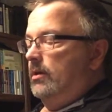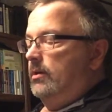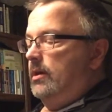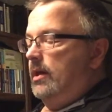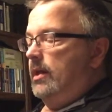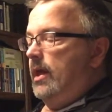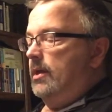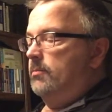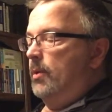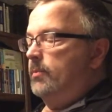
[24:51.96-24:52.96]
Ken had
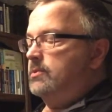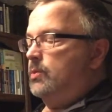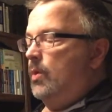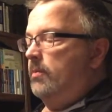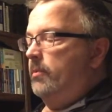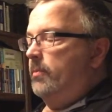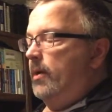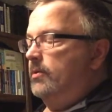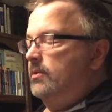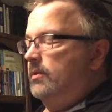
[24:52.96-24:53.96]
a moment's qualm
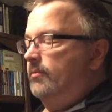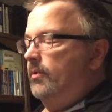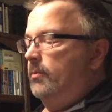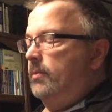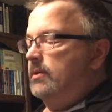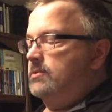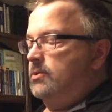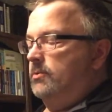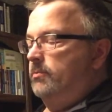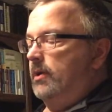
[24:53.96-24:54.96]
about delivering
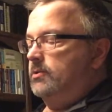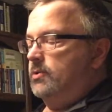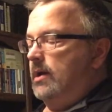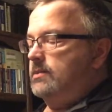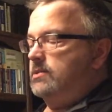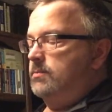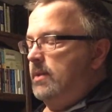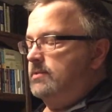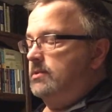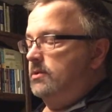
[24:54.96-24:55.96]
Belle Trask's
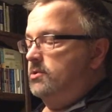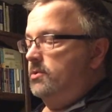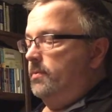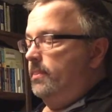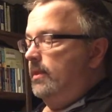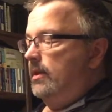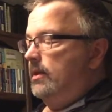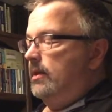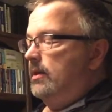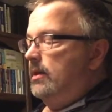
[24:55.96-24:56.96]
message.
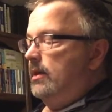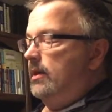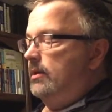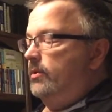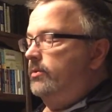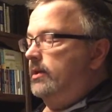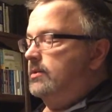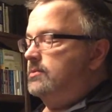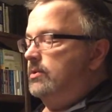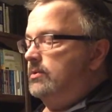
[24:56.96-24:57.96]
He knew that
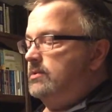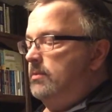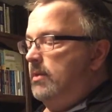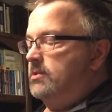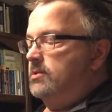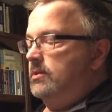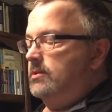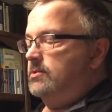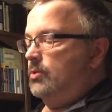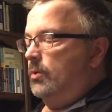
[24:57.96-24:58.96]
as soon as he mentioned the
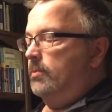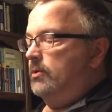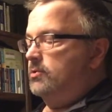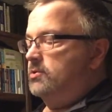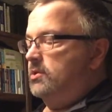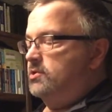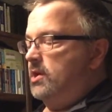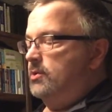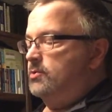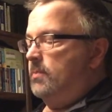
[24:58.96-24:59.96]
storeboat, she'd change